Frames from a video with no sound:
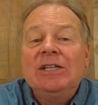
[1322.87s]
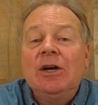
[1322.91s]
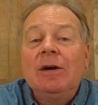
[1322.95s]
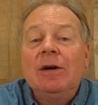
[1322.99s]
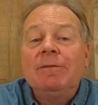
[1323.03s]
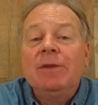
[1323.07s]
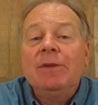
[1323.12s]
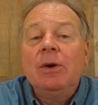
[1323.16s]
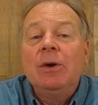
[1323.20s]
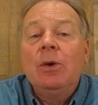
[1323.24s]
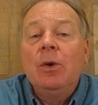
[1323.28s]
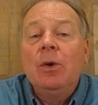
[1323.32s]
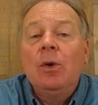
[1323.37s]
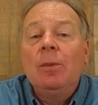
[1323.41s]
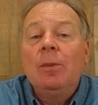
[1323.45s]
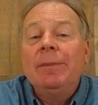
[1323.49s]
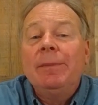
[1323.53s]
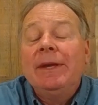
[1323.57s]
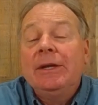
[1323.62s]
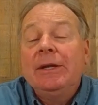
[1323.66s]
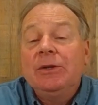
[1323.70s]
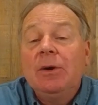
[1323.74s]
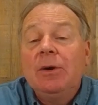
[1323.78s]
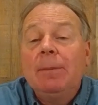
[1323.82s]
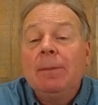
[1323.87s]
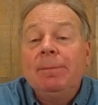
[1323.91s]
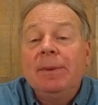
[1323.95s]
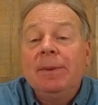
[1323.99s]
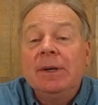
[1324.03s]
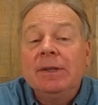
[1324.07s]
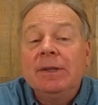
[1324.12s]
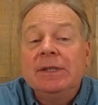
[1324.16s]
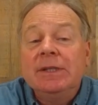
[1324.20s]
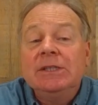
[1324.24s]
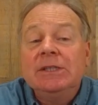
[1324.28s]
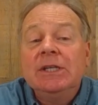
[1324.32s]
of the home and or
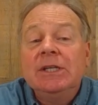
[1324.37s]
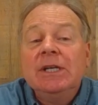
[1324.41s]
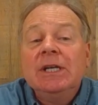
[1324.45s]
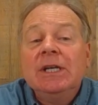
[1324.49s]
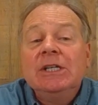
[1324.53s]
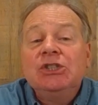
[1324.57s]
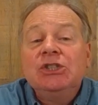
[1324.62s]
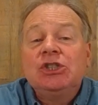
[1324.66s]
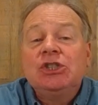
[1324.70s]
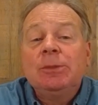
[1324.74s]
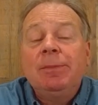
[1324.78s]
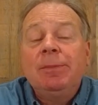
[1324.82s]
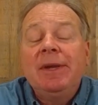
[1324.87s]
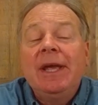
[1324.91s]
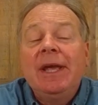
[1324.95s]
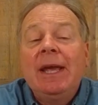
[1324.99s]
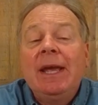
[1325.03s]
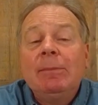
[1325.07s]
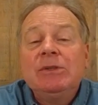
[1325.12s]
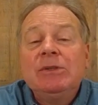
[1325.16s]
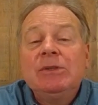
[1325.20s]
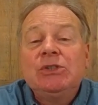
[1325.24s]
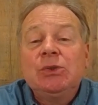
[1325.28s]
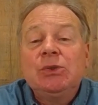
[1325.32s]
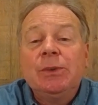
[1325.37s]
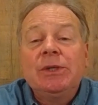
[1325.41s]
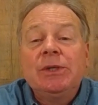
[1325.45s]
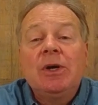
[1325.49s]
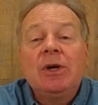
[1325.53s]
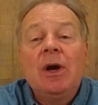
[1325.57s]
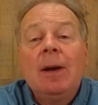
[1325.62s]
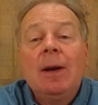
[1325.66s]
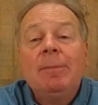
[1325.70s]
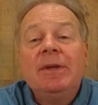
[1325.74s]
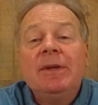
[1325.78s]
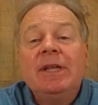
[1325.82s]
building should be able to
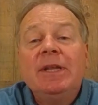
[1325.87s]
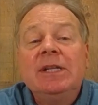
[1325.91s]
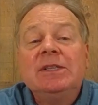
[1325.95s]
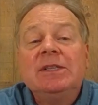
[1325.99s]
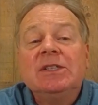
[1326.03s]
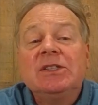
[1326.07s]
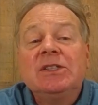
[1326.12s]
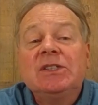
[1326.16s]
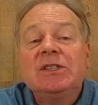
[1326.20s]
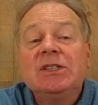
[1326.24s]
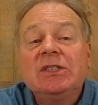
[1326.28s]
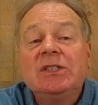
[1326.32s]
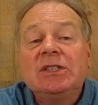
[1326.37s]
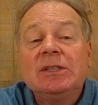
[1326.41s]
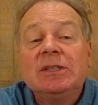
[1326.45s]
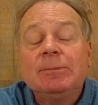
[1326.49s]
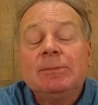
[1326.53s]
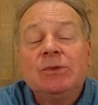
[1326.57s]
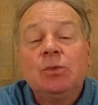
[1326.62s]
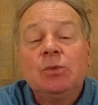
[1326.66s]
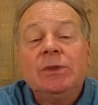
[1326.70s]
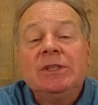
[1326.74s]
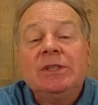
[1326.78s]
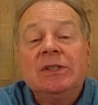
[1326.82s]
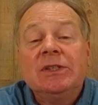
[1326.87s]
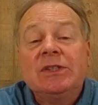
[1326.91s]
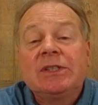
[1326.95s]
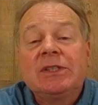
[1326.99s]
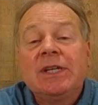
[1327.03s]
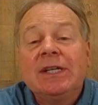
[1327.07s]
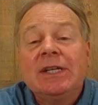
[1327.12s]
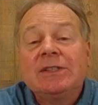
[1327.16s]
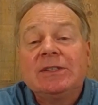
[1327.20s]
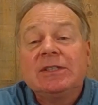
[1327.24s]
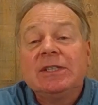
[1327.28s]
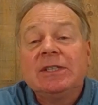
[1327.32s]
accommodate the systems we
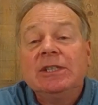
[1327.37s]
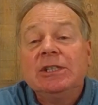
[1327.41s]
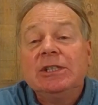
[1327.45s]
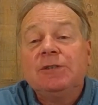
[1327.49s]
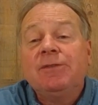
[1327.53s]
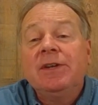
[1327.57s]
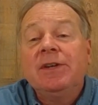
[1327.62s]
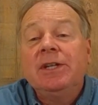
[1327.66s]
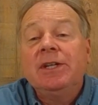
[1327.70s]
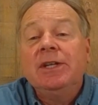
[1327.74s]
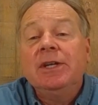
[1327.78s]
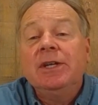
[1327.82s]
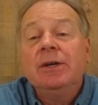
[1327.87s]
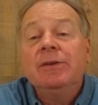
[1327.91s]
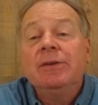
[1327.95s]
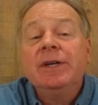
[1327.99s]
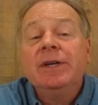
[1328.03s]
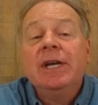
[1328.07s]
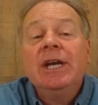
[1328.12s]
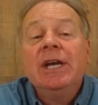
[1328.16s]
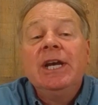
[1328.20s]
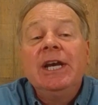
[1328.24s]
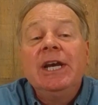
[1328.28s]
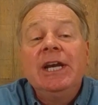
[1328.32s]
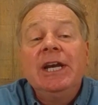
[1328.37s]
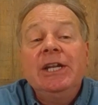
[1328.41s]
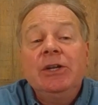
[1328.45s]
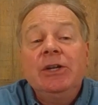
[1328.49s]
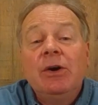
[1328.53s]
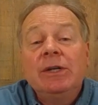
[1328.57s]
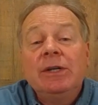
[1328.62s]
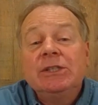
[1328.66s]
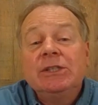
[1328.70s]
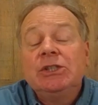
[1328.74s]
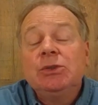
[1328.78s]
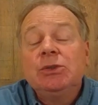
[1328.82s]
discussed in this video in
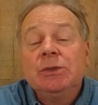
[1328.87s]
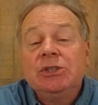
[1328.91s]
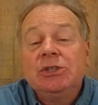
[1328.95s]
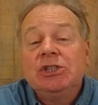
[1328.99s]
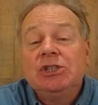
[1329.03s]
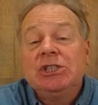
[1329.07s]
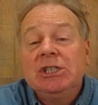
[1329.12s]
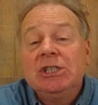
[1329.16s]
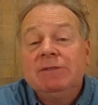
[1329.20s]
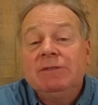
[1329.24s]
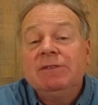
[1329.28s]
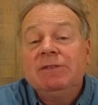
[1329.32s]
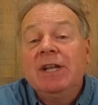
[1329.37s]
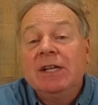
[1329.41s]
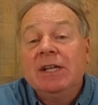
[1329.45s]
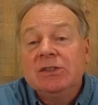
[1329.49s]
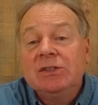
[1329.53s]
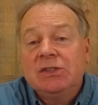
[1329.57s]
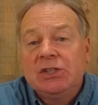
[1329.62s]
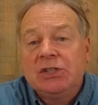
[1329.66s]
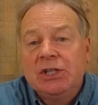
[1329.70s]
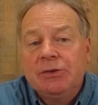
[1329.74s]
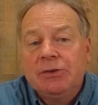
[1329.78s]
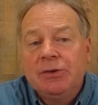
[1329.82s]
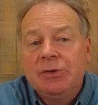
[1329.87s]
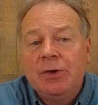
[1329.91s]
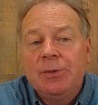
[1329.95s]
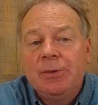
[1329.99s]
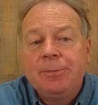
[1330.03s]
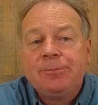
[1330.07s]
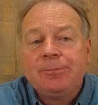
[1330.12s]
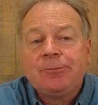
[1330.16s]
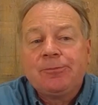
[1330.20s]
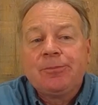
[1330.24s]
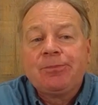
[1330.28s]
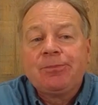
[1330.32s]
order to achieve net
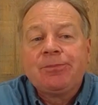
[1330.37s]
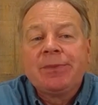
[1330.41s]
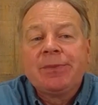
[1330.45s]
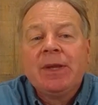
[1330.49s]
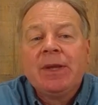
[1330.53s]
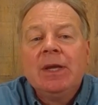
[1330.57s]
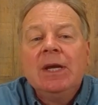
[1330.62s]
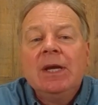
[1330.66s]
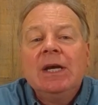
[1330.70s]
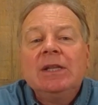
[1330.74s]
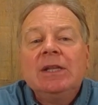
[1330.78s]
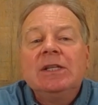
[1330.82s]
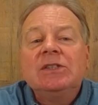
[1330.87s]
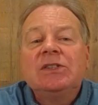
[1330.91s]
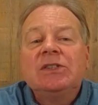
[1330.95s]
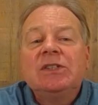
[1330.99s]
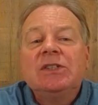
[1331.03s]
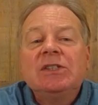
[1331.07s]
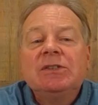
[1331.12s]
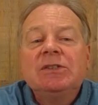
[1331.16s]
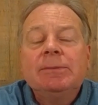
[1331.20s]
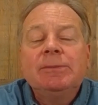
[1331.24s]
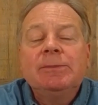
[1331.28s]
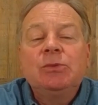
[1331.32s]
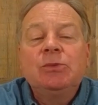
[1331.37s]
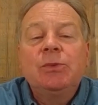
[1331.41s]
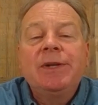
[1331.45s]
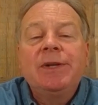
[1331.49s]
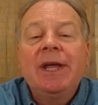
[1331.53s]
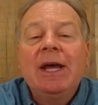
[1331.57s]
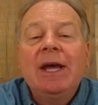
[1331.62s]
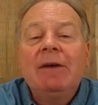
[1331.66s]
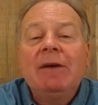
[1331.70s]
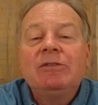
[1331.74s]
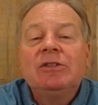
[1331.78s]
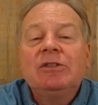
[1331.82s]
zero. The systems would
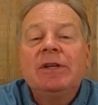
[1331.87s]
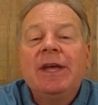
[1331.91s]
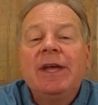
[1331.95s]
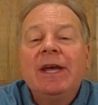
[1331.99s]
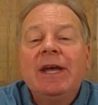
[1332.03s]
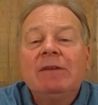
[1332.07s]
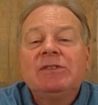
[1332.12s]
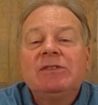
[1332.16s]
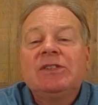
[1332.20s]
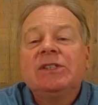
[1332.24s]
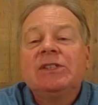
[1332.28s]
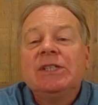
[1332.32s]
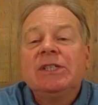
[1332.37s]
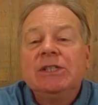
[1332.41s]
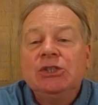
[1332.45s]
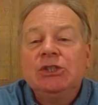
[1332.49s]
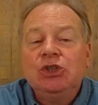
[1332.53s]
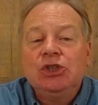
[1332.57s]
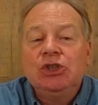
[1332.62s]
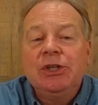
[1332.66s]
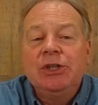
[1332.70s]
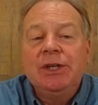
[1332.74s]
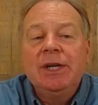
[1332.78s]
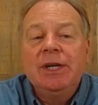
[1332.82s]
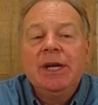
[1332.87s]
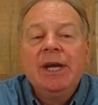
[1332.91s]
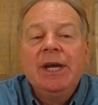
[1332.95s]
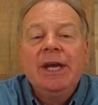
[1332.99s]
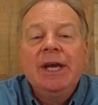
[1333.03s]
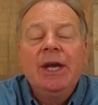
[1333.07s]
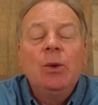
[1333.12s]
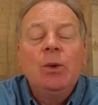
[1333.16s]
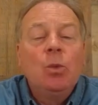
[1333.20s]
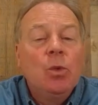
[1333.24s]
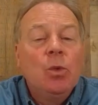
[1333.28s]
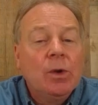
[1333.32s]
have to have synergy
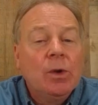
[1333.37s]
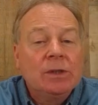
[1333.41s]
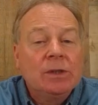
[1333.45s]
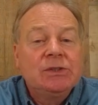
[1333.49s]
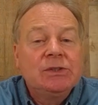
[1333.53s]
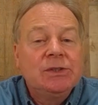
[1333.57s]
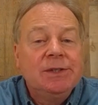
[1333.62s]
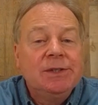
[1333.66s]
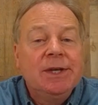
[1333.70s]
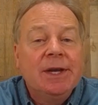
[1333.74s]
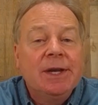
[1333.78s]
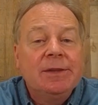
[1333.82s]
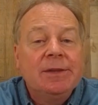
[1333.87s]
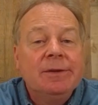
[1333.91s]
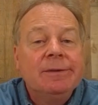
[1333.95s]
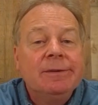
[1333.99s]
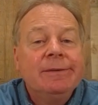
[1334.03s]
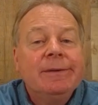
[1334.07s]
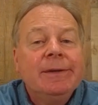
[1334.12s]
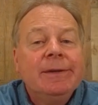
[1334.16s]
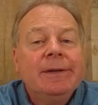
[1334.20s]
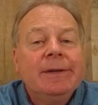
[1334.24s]
and work together.